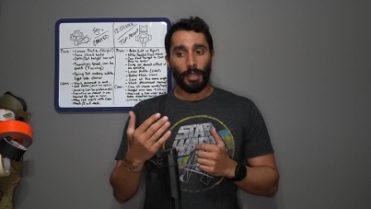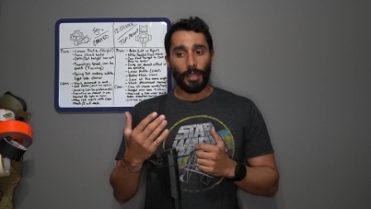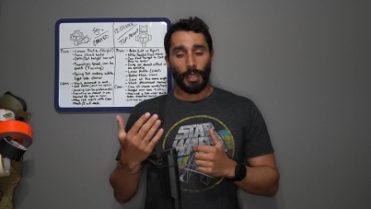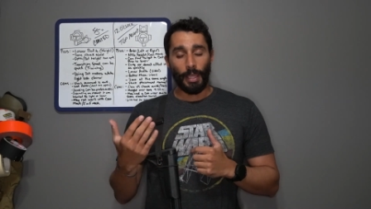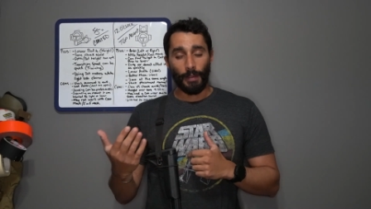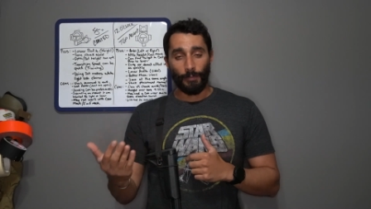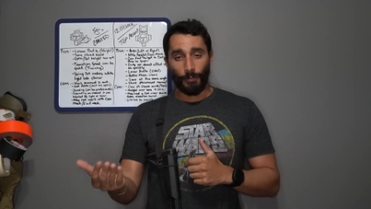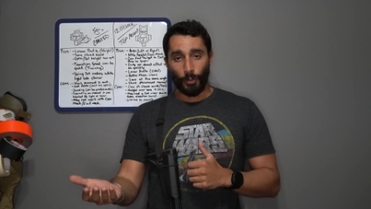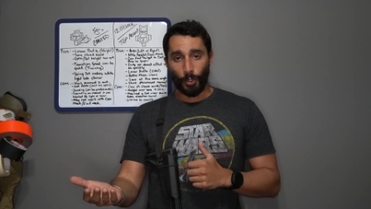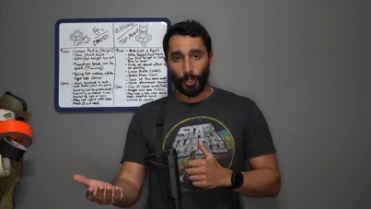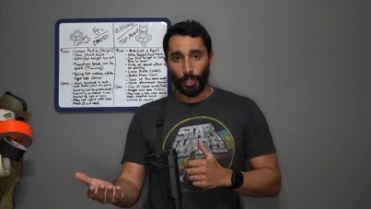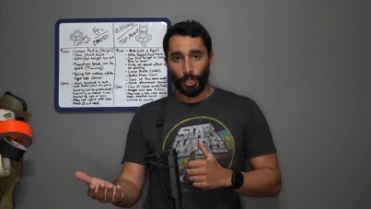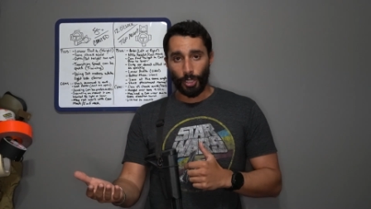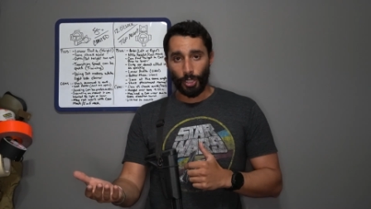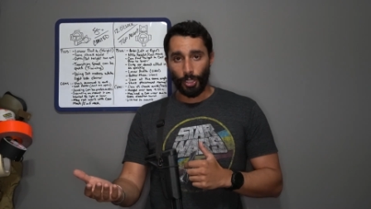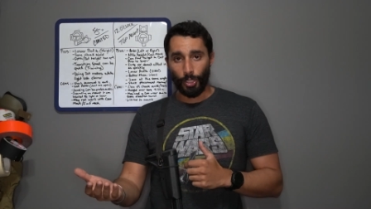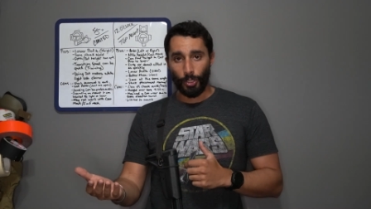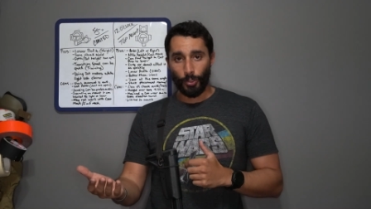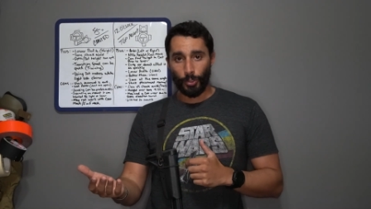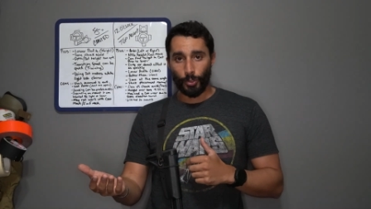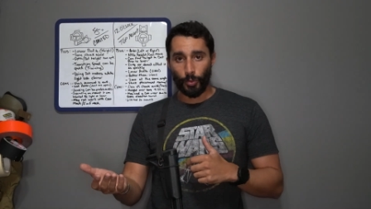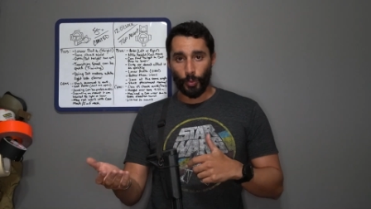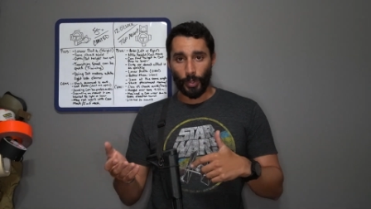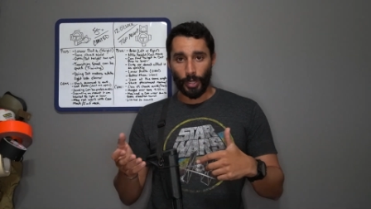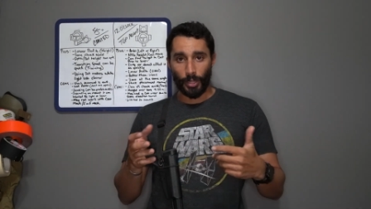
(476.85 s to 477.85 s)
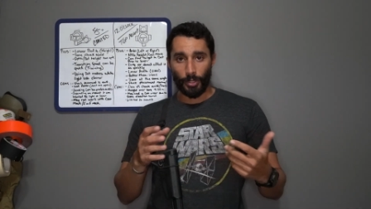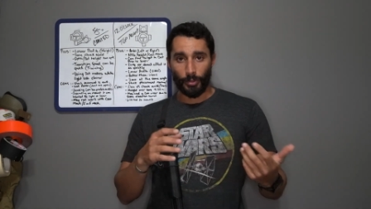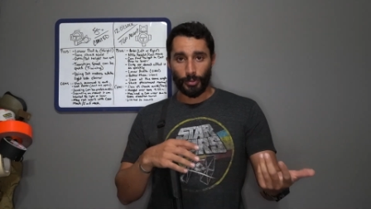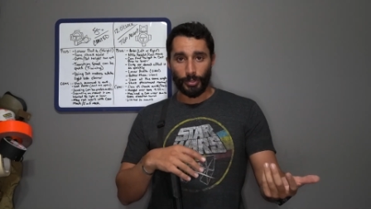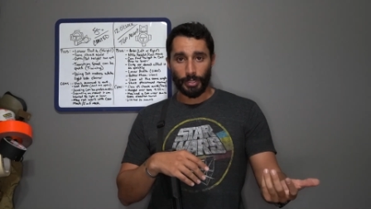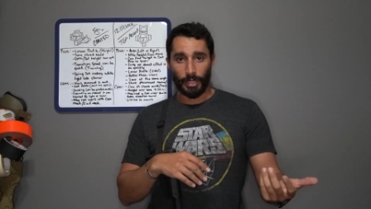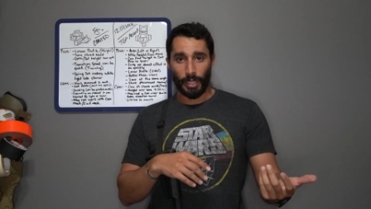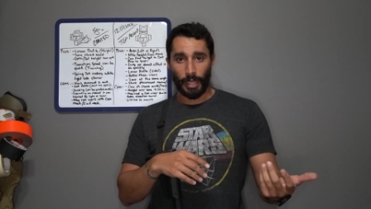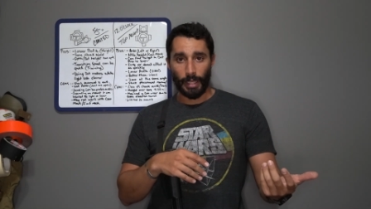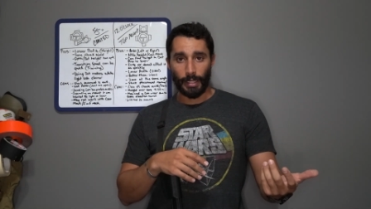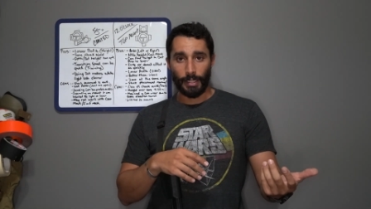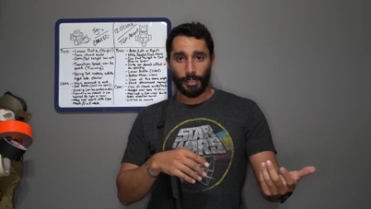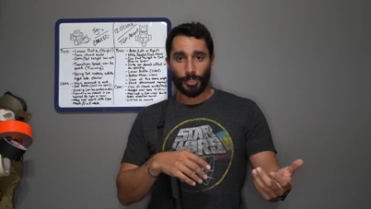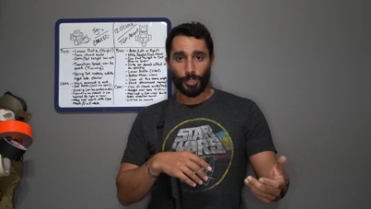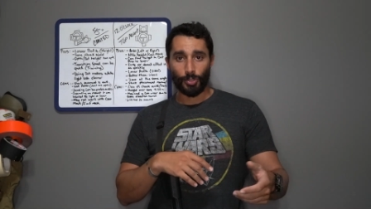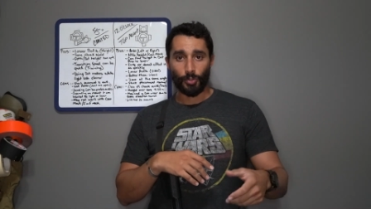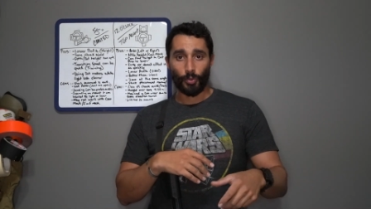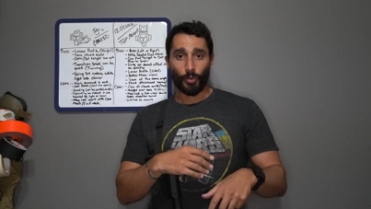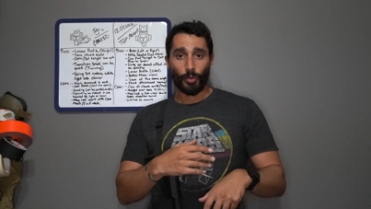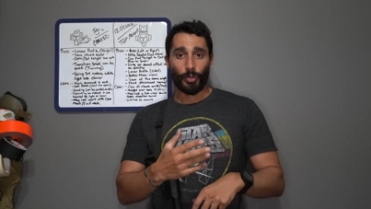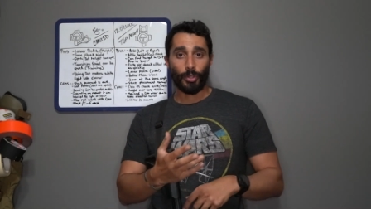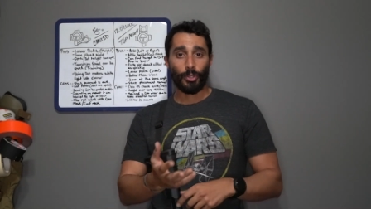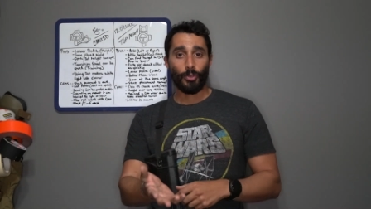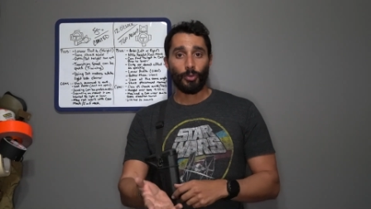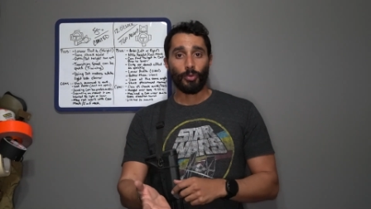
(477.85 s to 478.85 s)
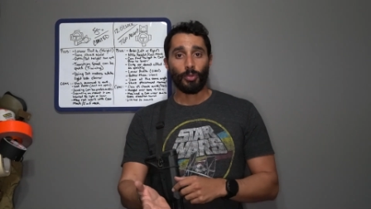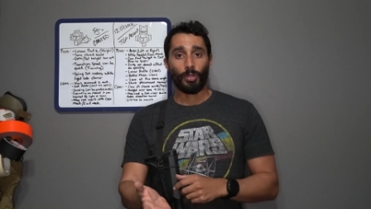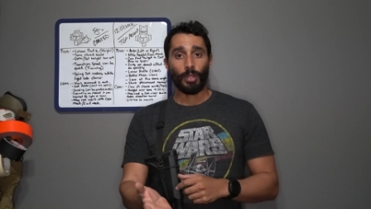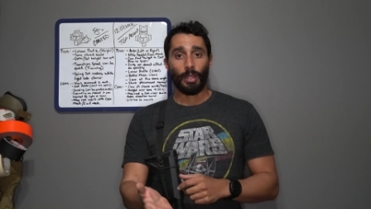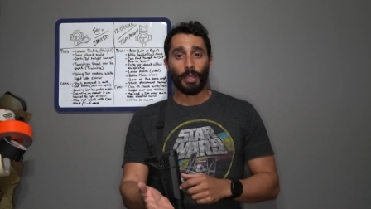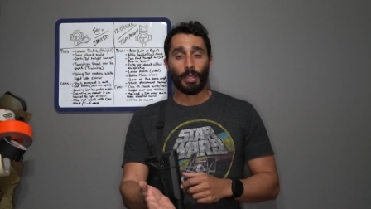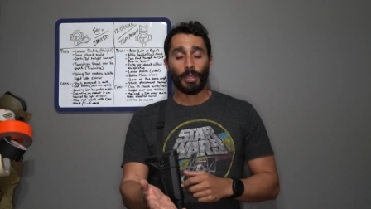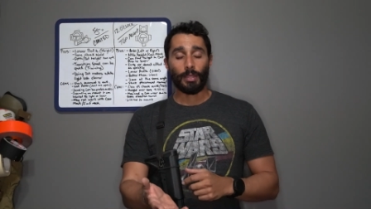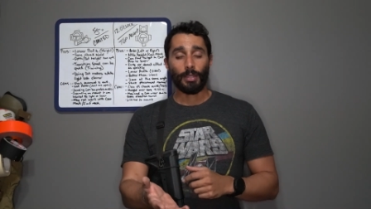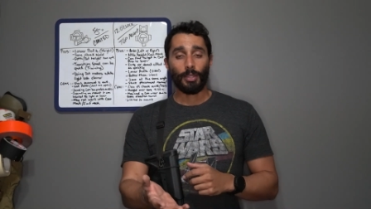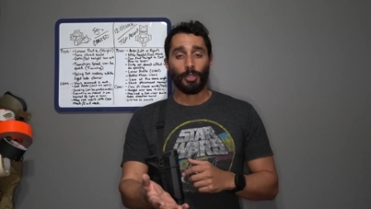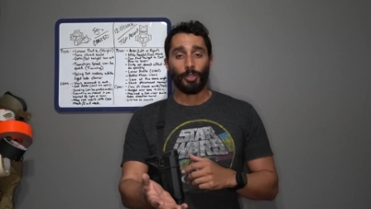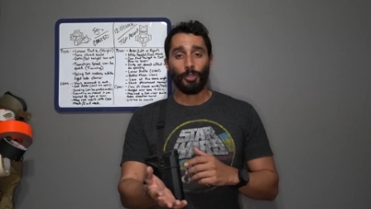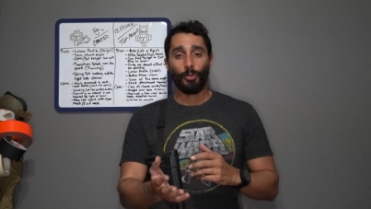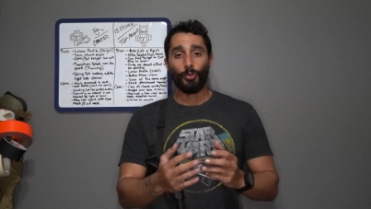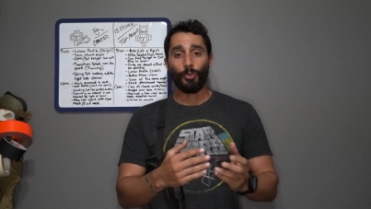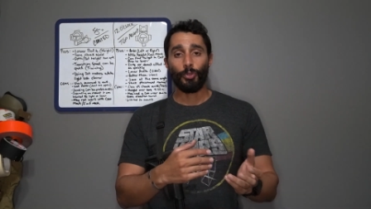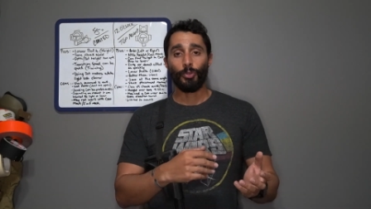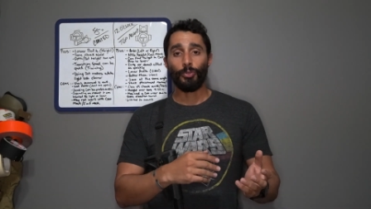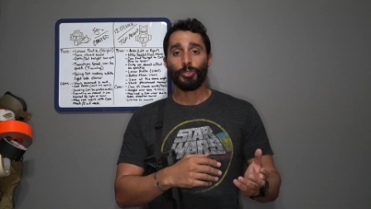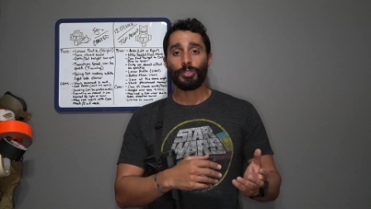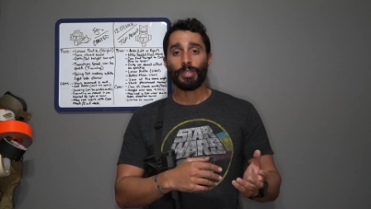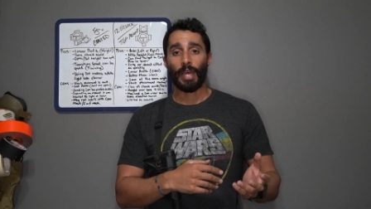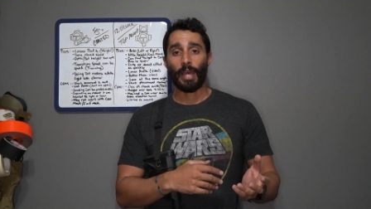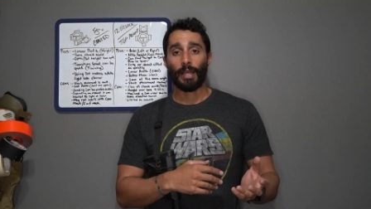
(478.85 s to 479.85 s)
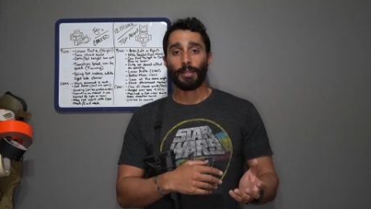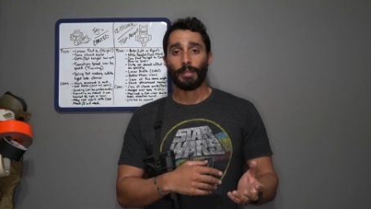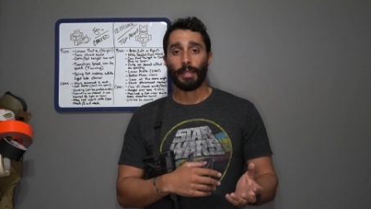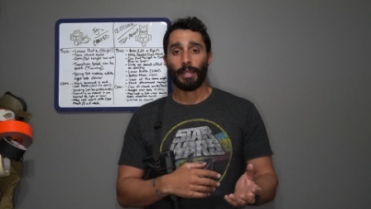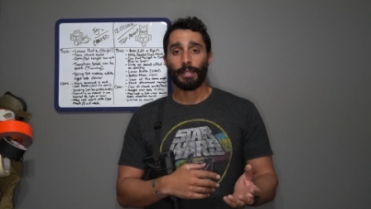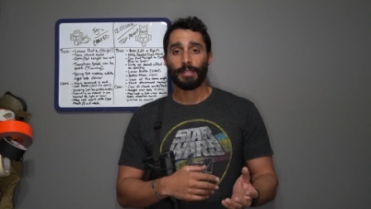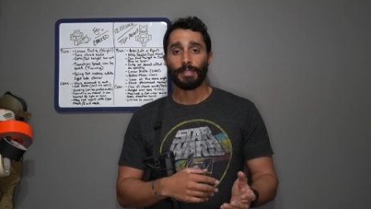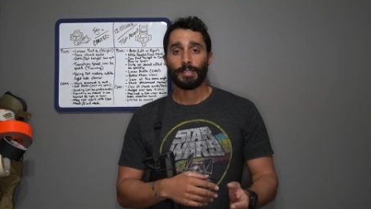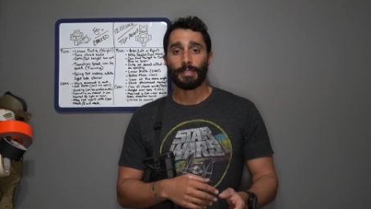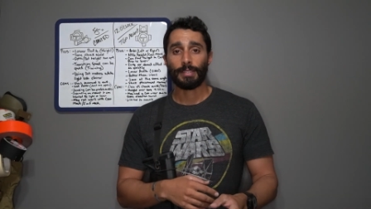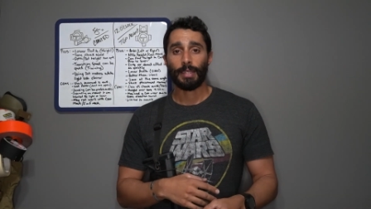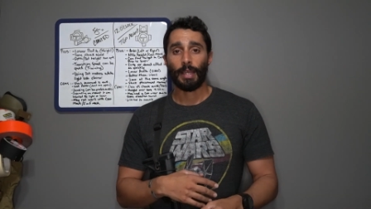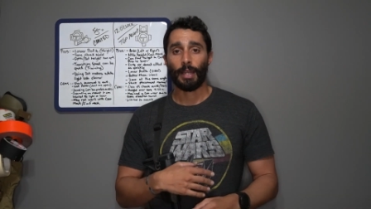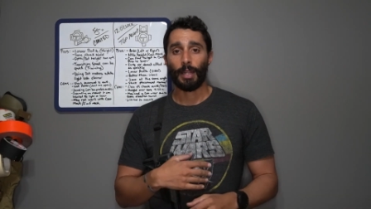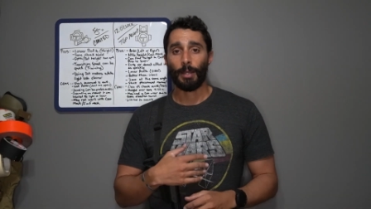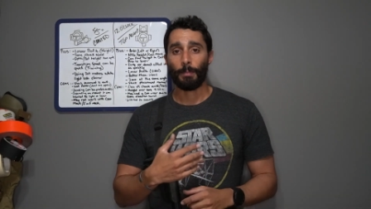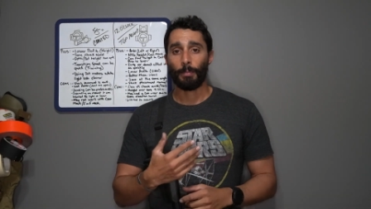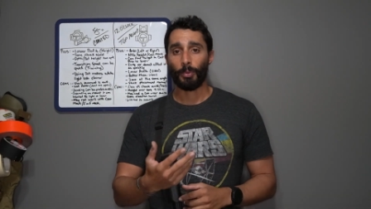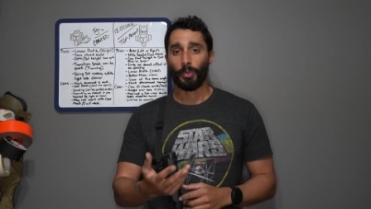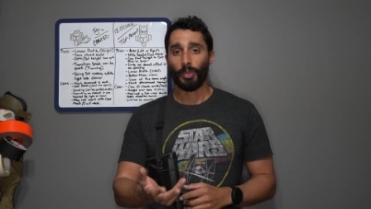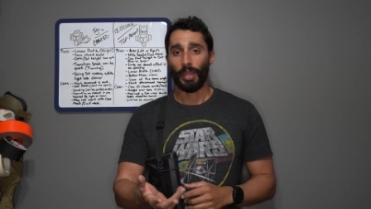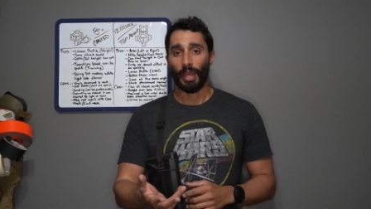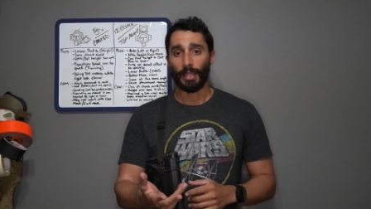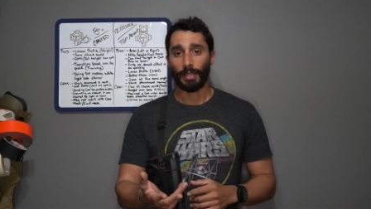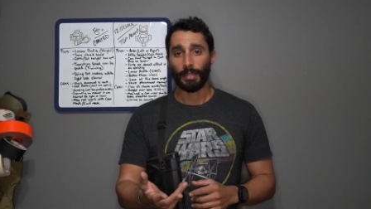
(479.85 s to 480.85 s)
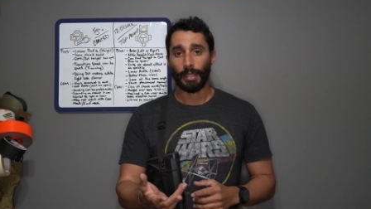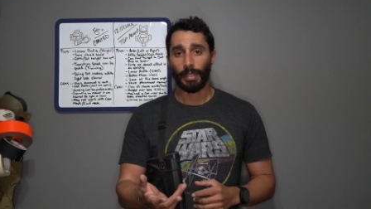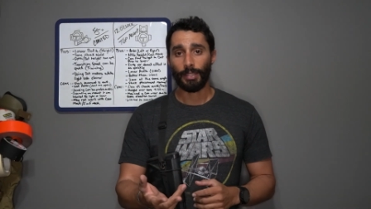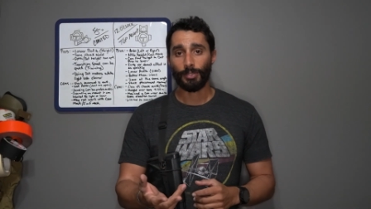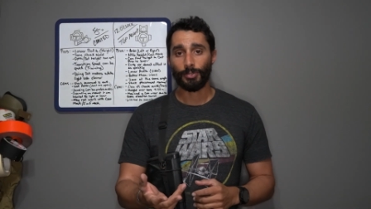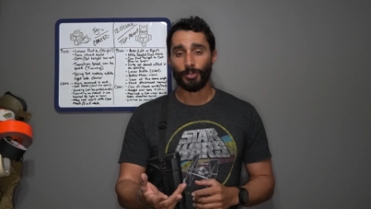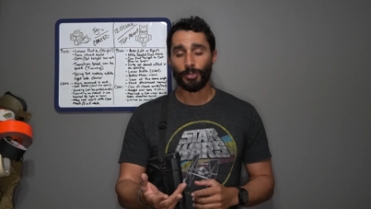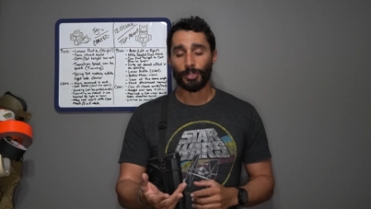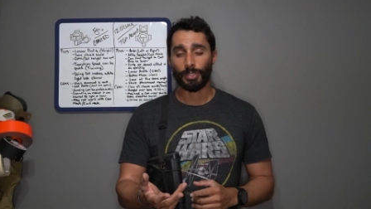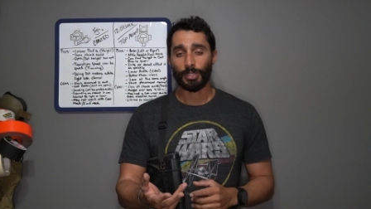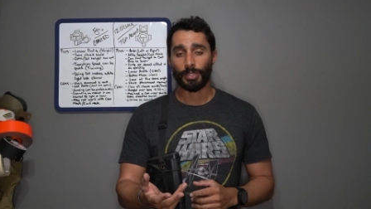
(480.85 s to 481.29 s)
if you're going to use one of those lights, or you use that light setup or that laser